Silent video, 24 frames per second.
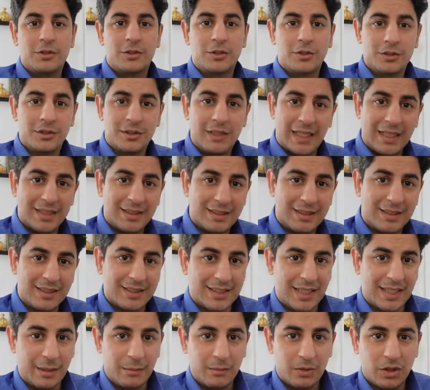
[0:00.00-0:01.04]
So that's the
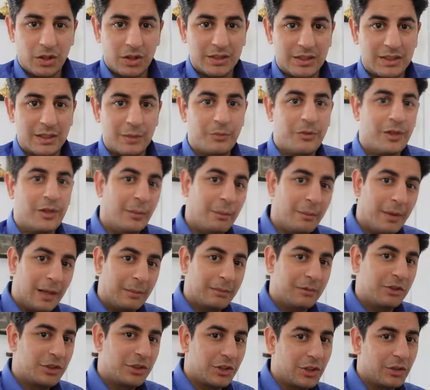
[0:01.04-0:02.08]
same concept in
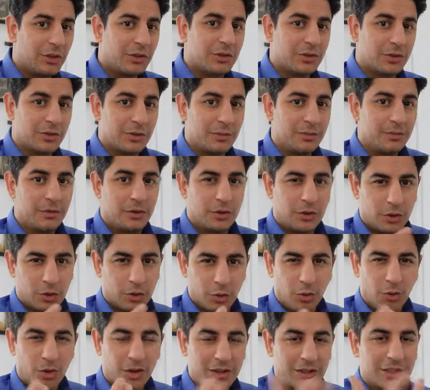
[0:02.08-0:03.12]
palmistry also.
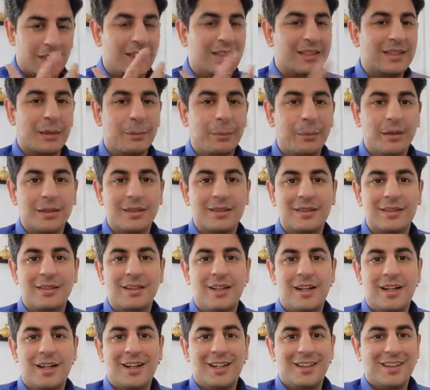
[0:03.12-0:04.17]
Two or three symbols
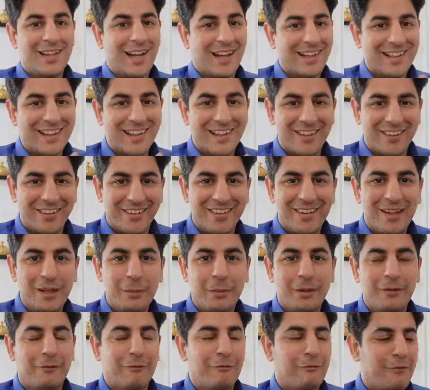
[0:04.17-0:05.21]
that can really
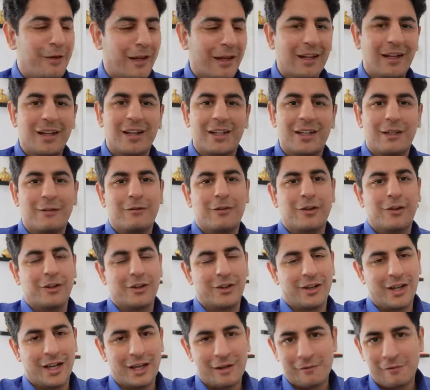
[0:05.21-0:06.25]
be very lucky for
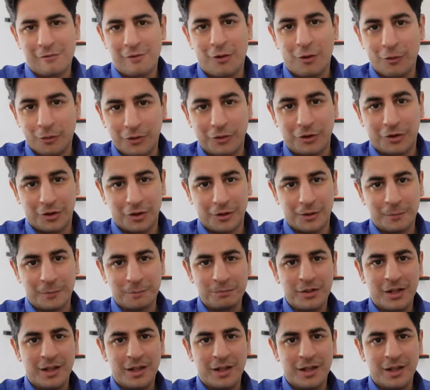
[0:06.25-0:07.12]
your life overall.